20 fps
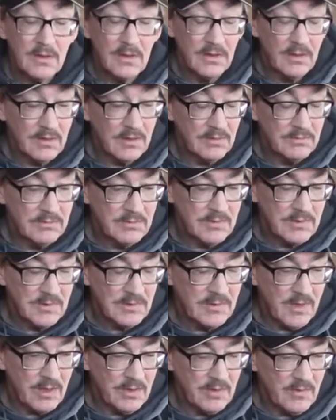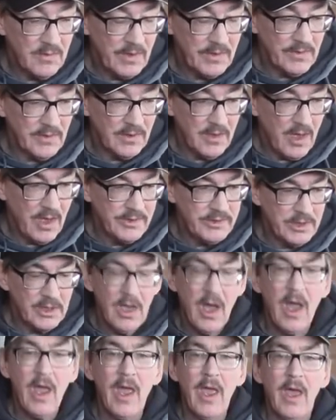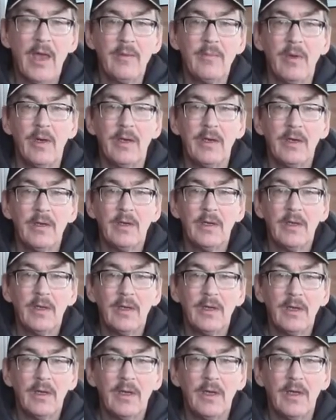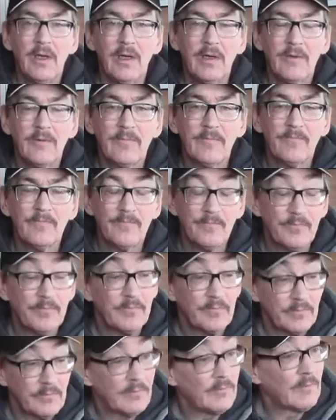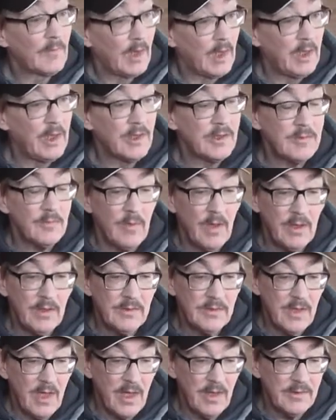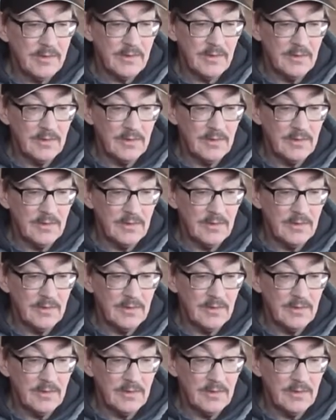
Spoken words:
It's not quite the logic I had, but I guess it makes sense.